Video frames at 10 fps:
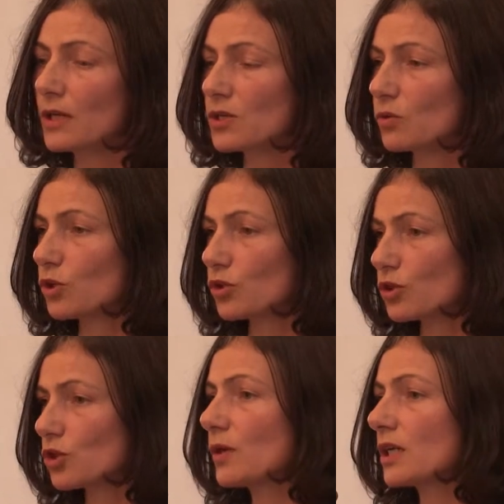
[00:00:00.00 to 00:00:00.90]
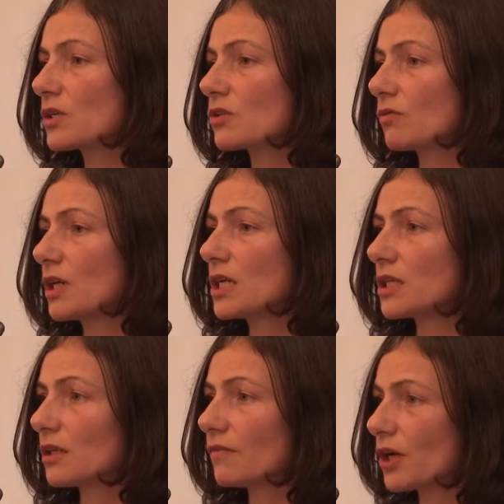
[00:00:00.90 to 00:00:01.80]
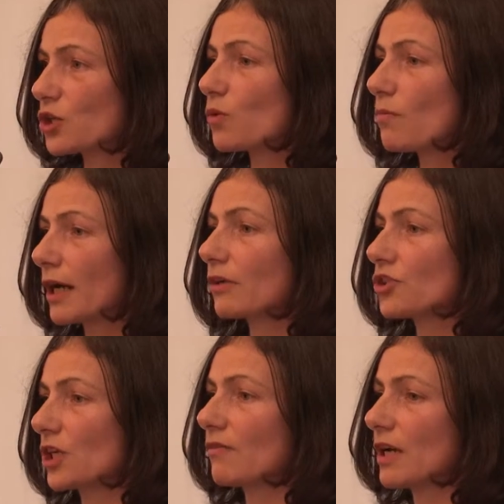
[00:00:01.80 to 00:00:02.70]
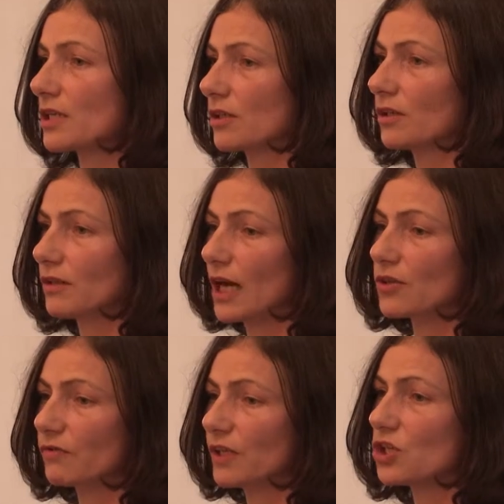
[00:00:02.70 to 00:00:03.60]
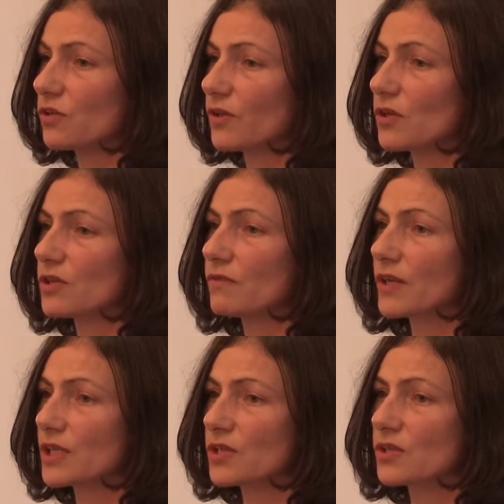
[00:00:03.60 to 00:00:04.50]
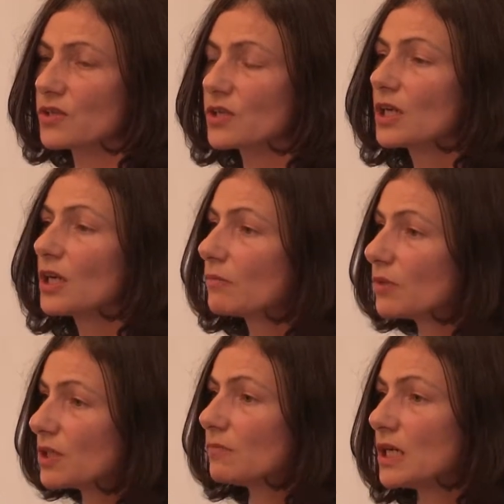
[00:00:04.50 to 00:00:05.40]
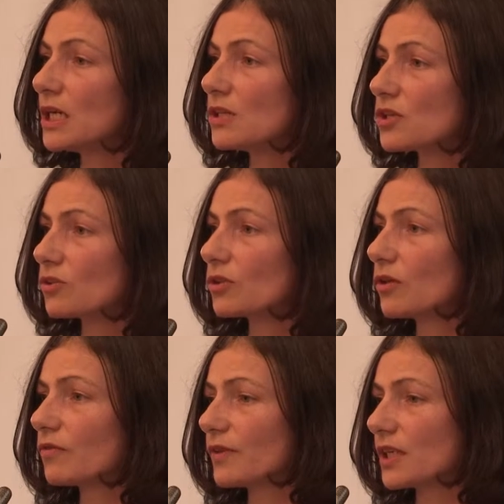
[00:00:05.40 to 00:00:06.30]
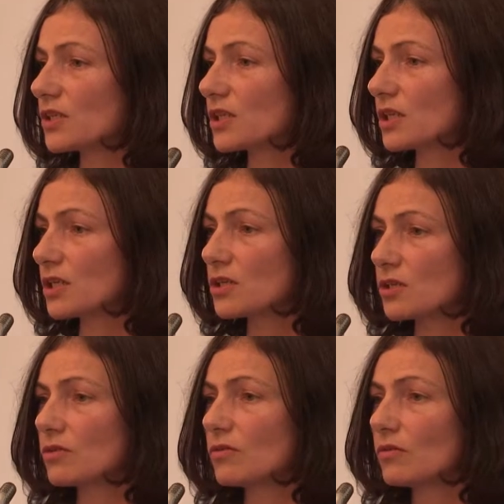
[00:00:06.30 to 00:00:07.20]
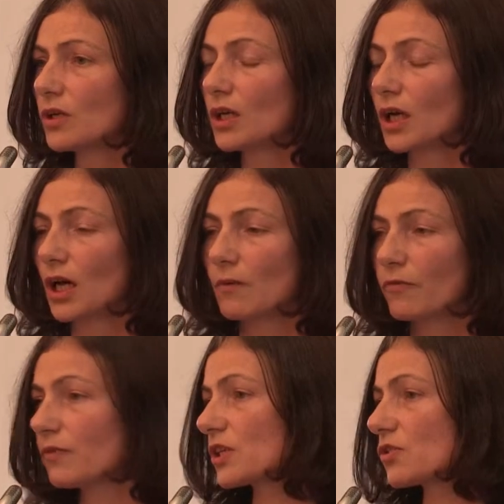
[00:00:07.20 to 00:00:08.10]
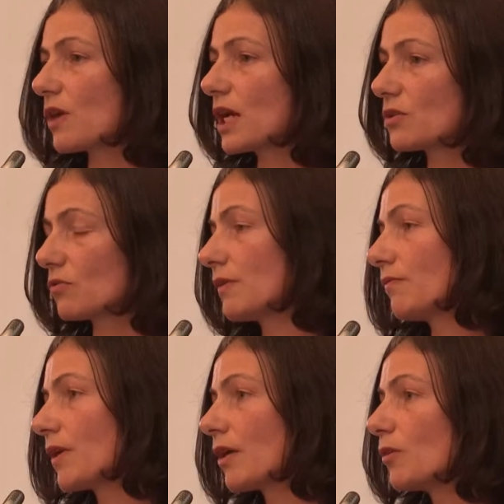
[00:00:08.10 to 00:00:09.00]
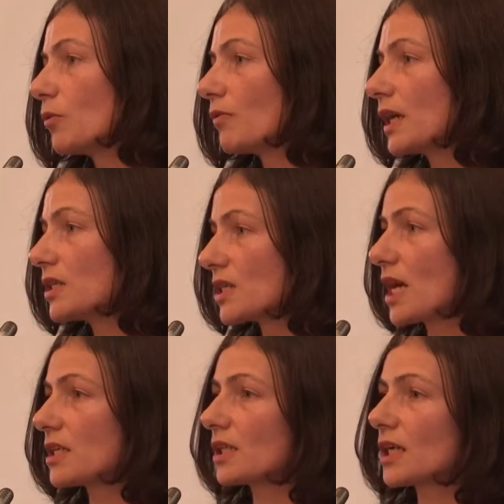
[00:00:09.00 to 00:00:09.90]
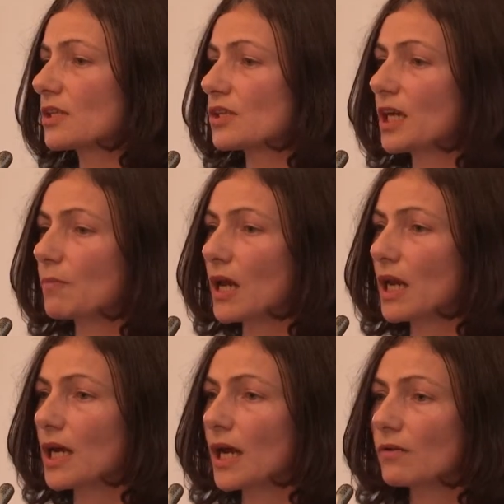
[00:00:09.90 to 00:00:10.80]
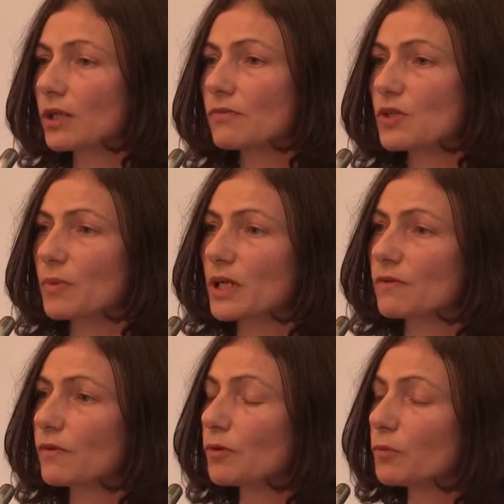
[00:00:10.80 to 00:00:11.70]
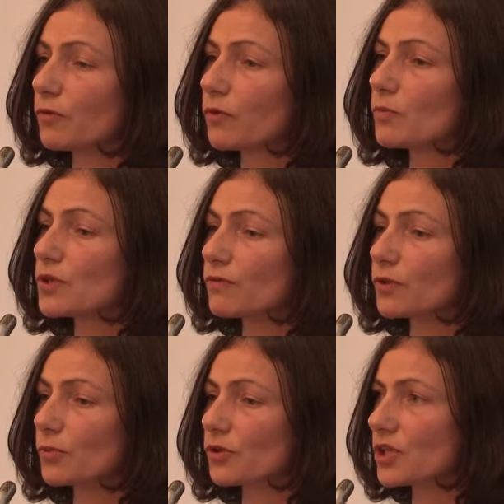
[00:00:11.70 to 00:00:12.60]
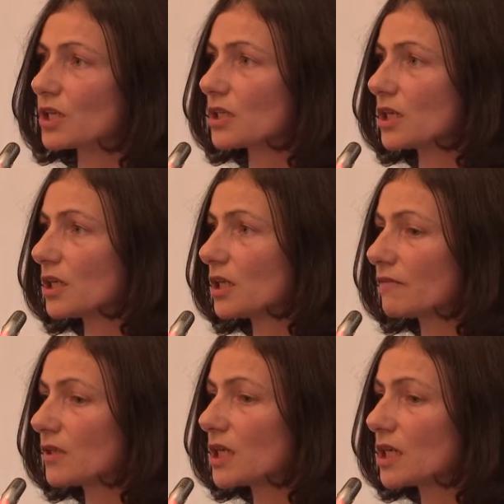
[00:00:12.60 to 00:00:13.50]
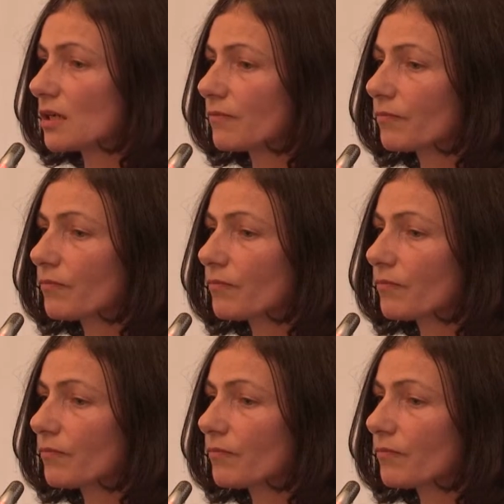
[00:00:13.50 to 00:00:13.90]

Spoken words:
So what you're doing is creating a virtual microgenerator out of each of those investors. But it means you're not fixed into fixed rate or even variable rate debt that has to get paid out irrespective of the performance of your project in any given year.